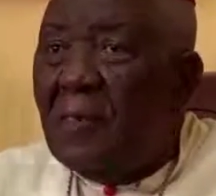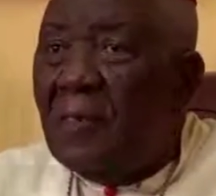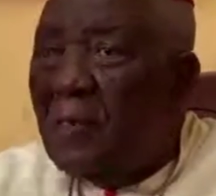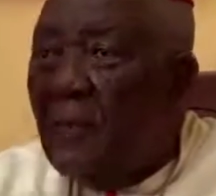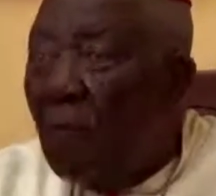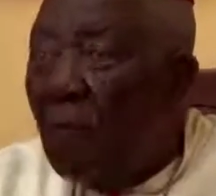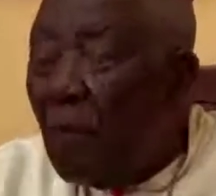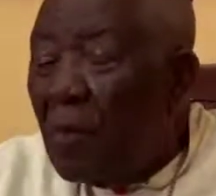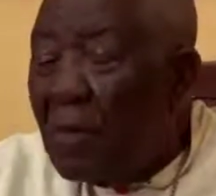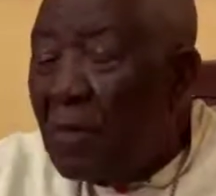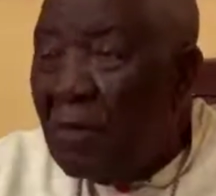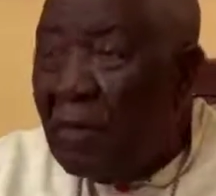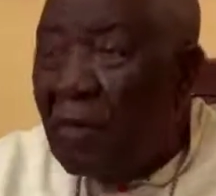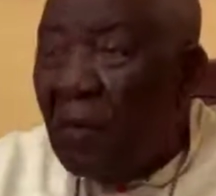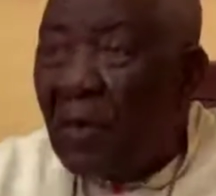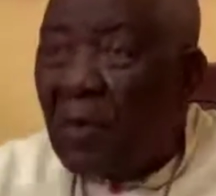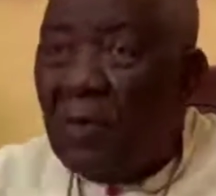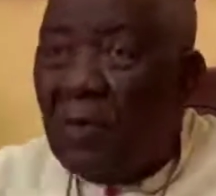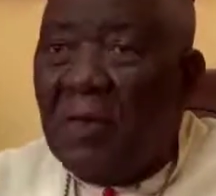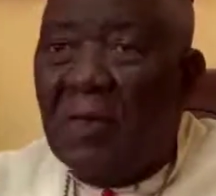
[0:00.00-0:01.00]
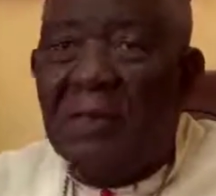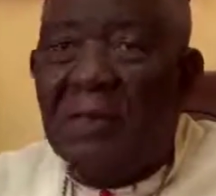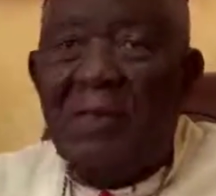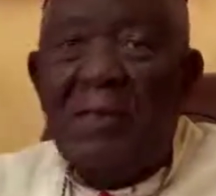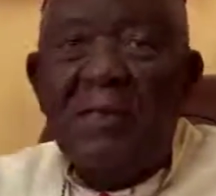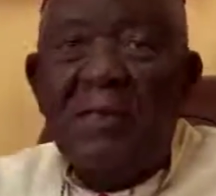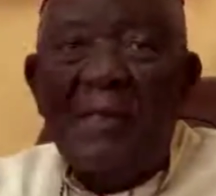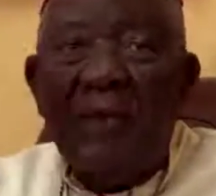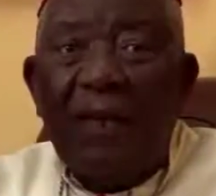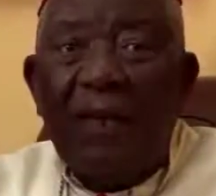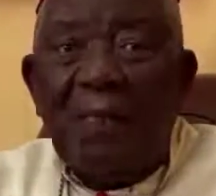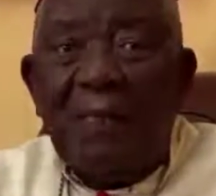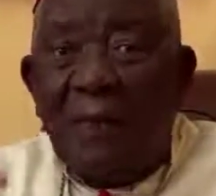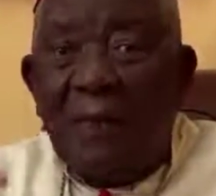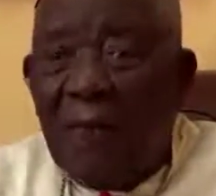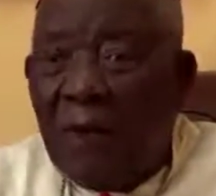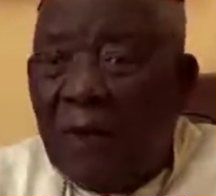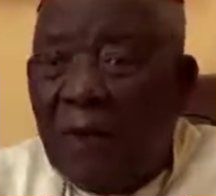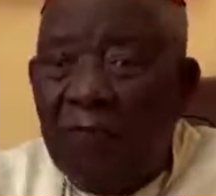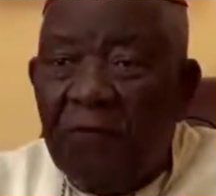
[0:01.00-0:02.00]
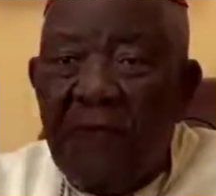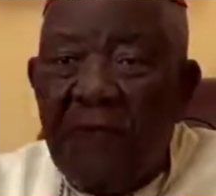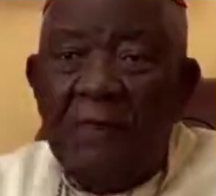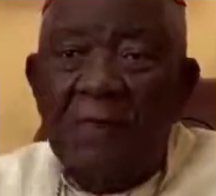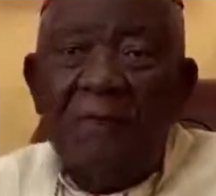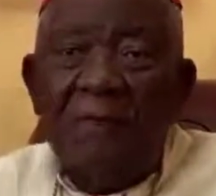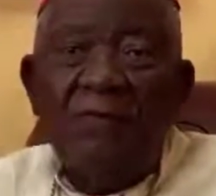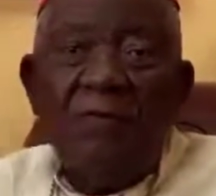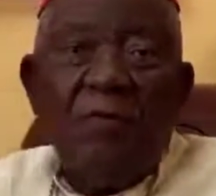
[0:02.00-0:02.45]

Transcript: The money they collected there, they were fighting